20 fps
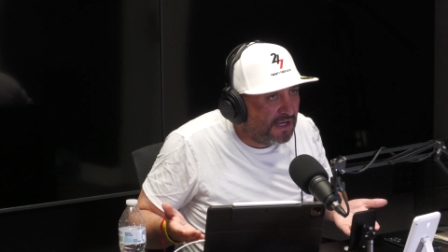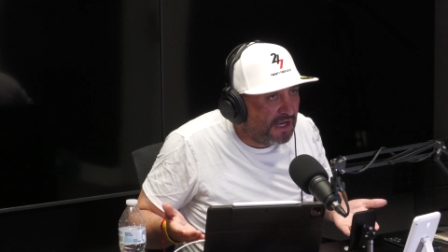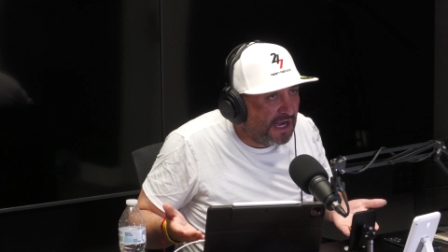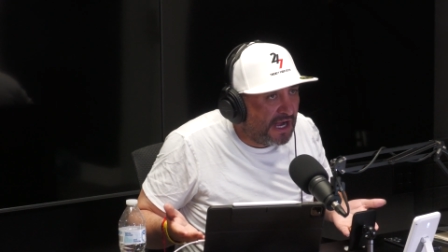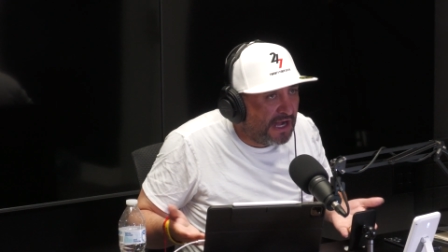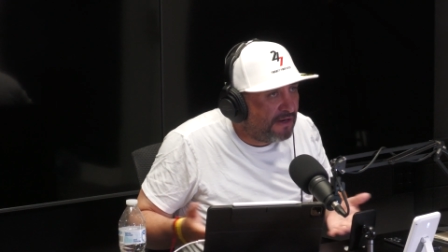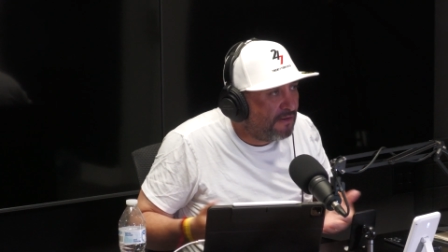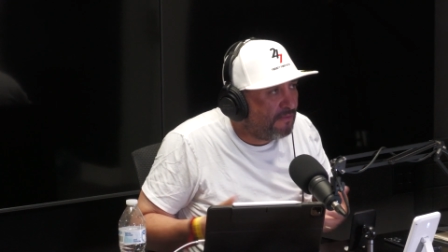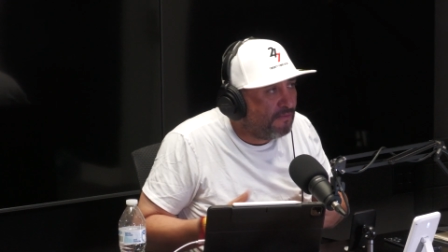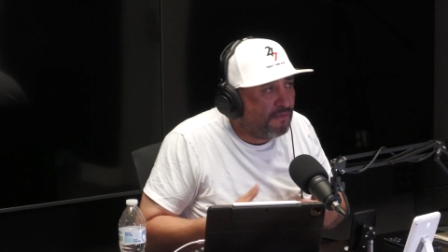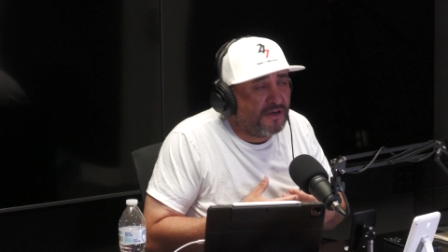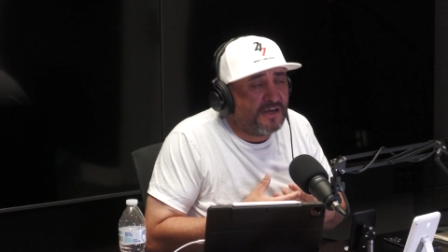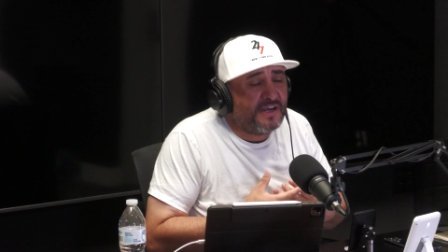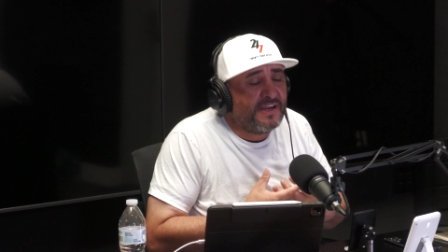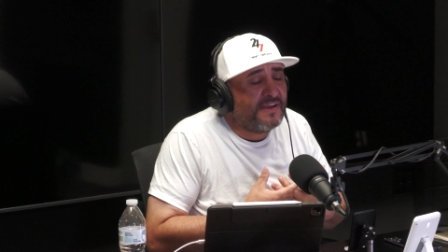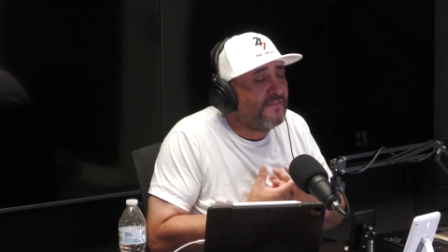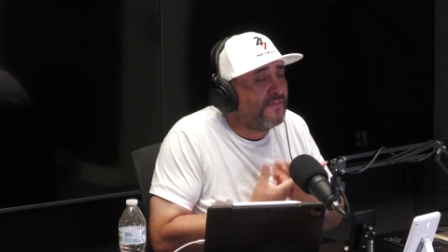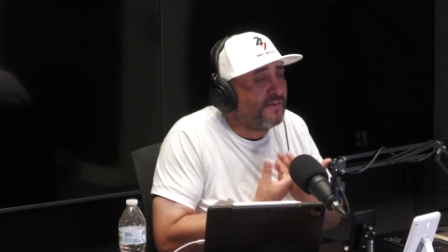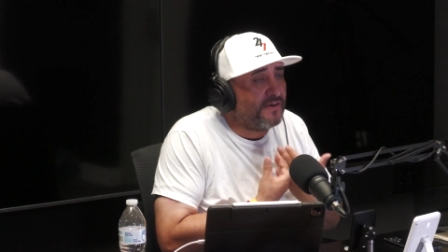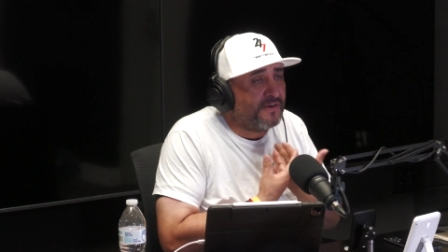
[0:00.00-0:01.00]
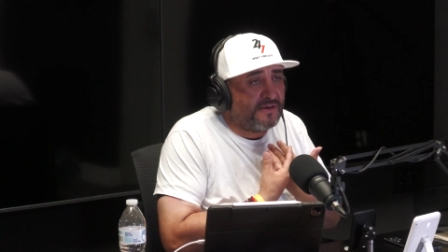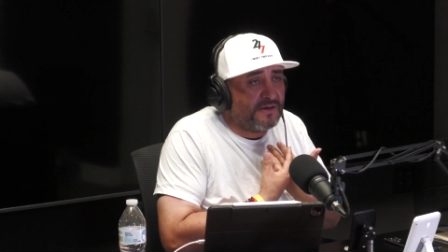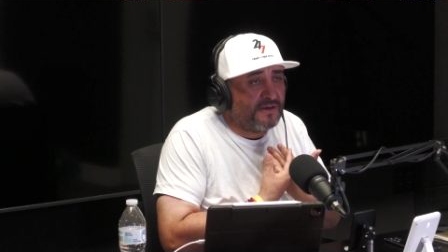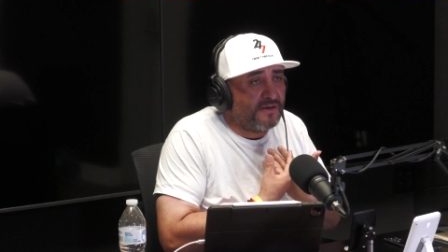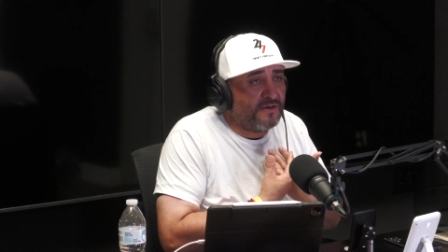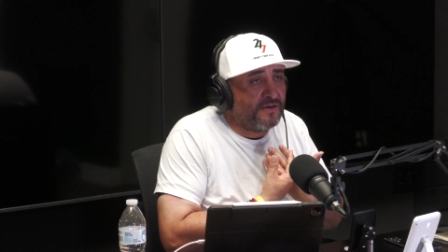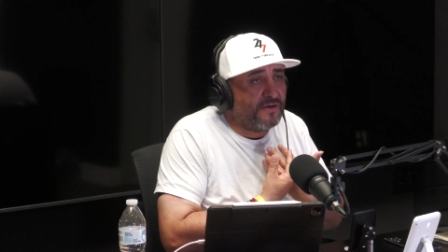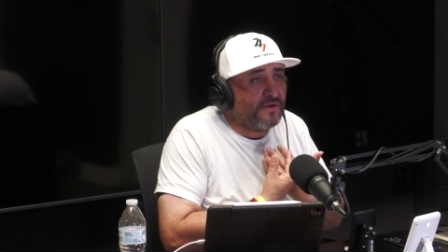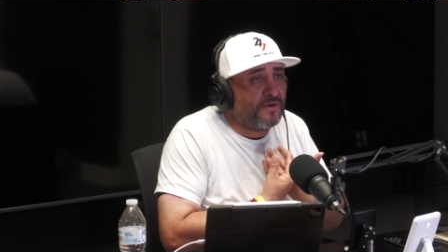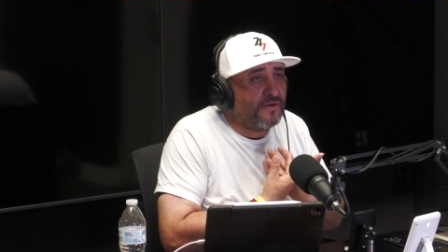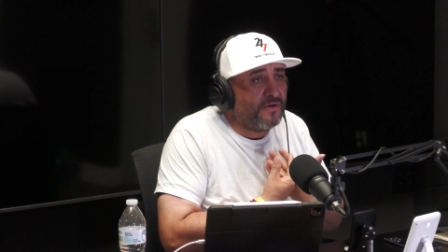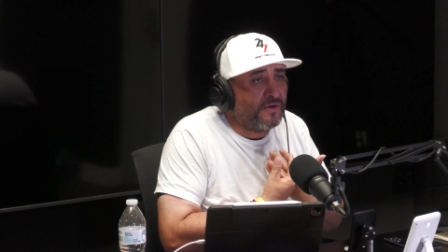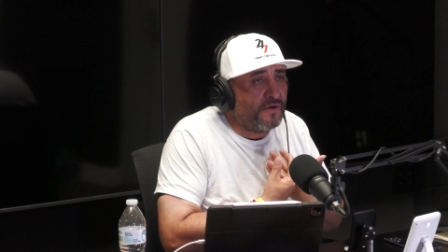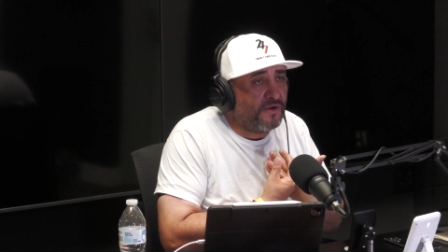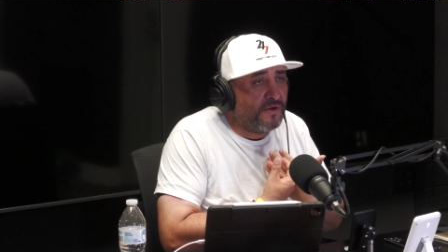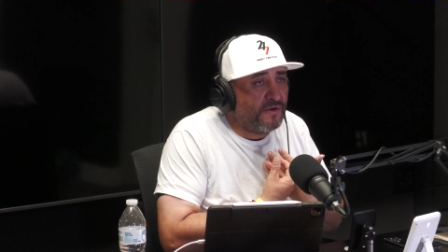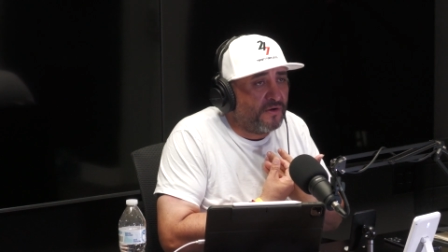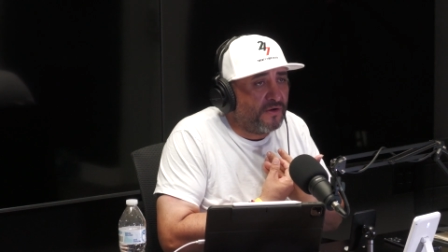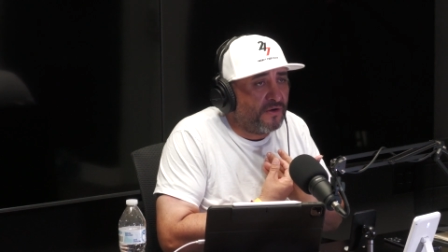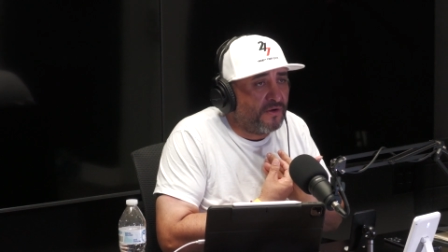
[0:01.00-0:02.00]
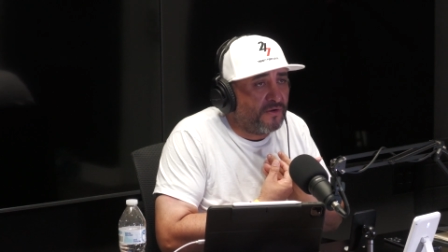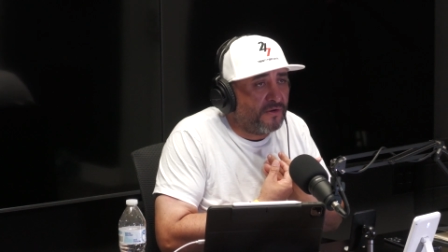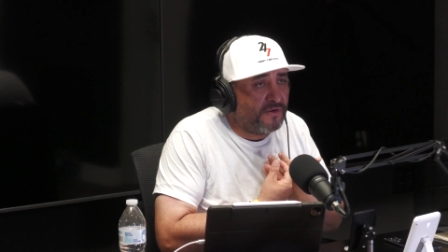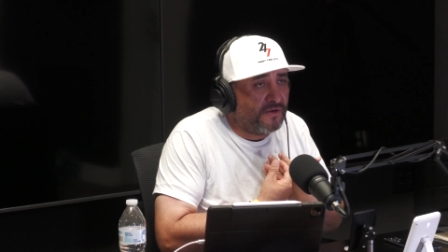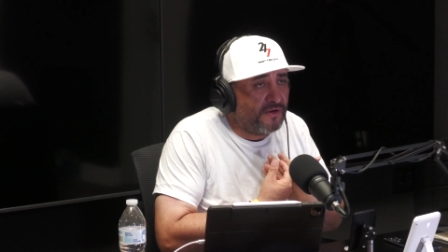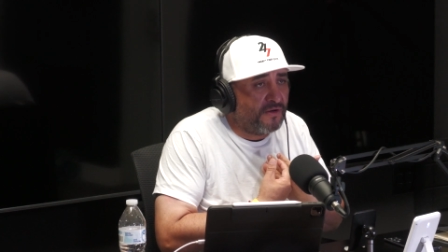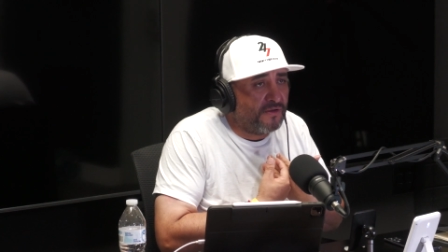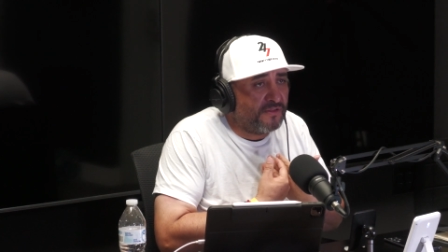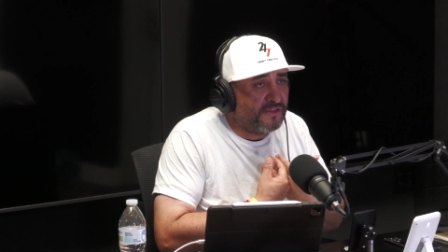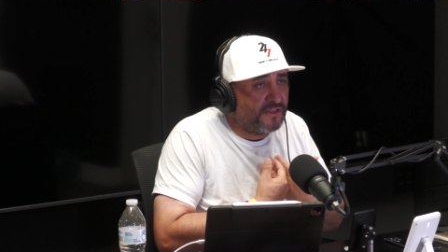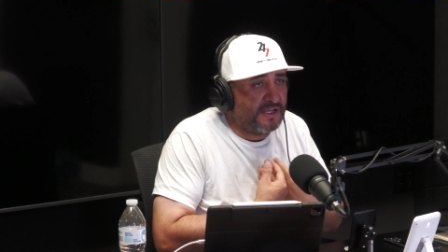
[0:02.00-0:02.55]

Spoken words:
I don't believe on